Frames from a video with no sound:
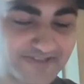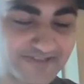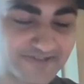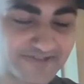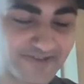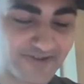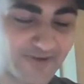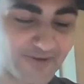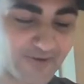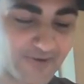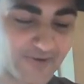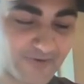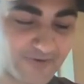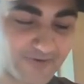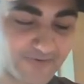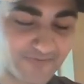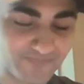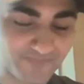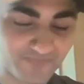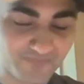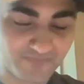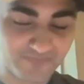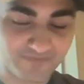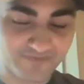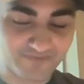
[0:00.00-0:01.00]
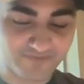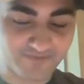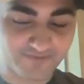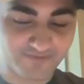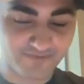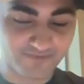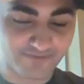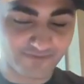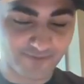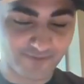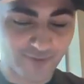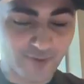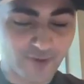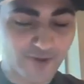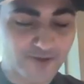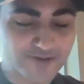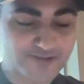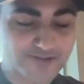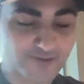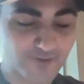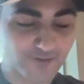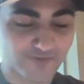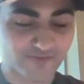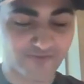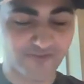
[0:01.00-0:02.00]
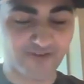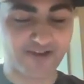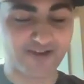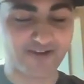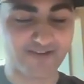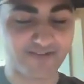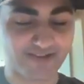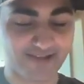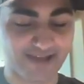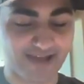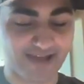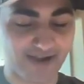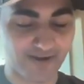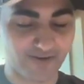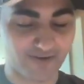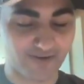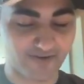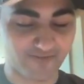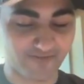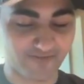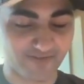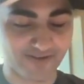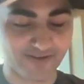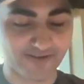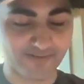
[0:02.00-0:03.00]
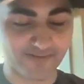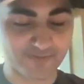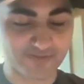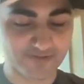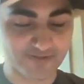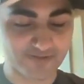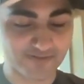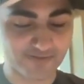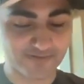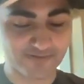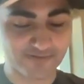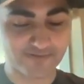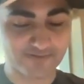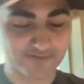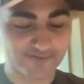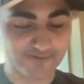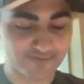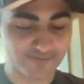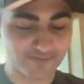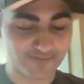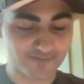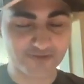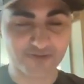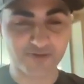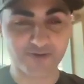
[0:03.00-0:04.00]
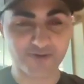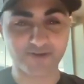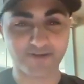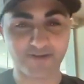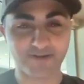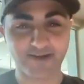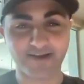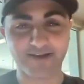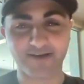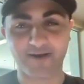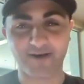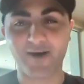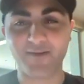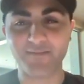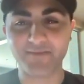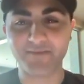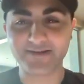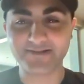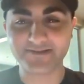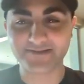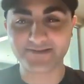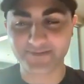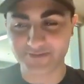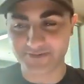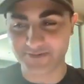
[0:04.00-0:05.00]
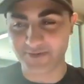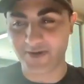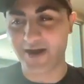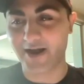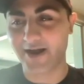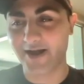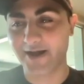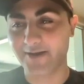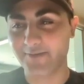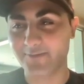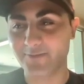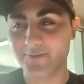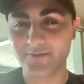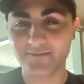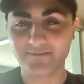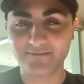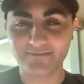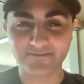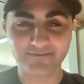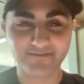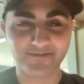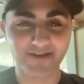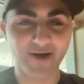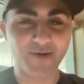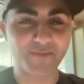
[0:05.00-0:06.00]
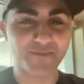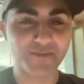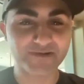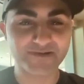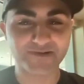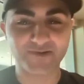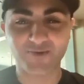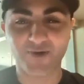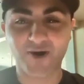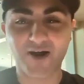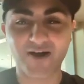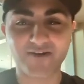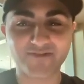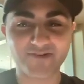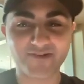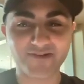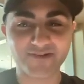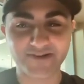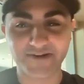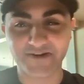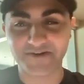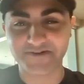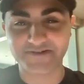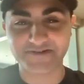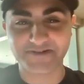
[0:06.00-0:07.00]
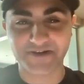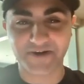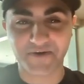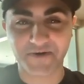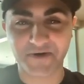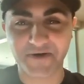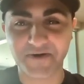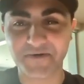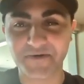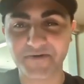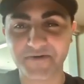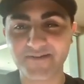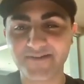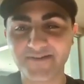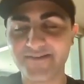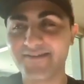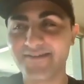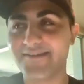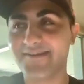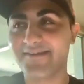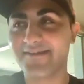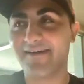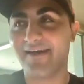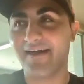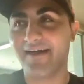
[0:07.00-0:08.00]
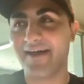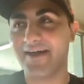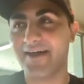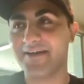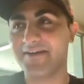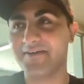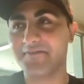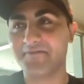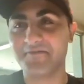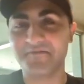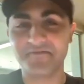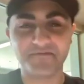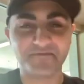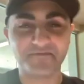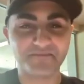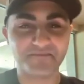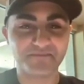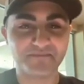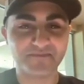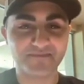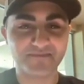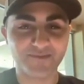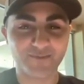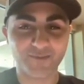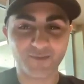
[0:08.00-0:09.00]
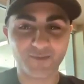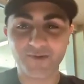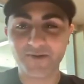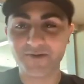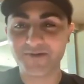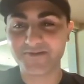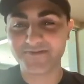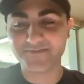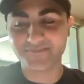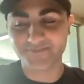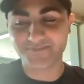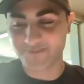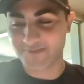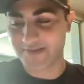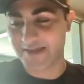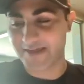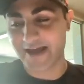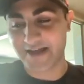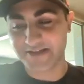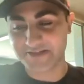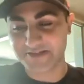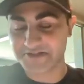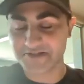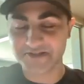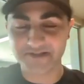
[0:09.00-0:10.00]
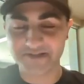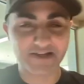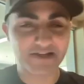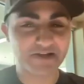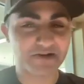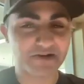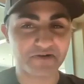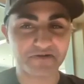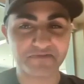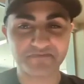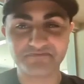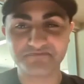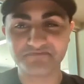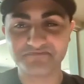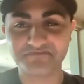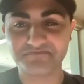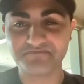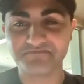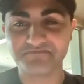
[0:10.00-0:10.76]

So if you're also a fan of the Calgary Flames, be sure to like, comment, subscribe, help us grovel in our sorrow. And yep. we'll catch you later.